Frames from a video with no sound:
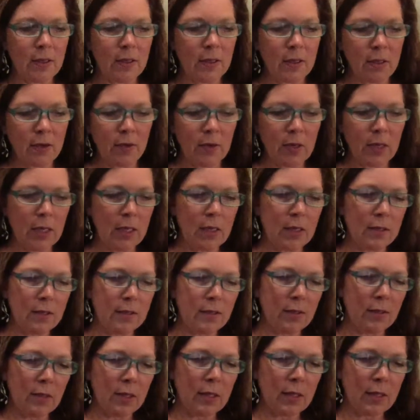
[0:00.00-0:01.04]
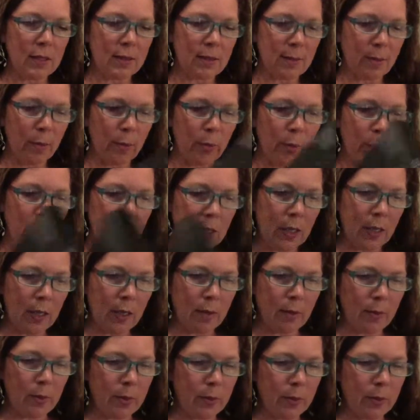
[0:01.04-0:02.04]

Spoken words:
All right, so let's open it up.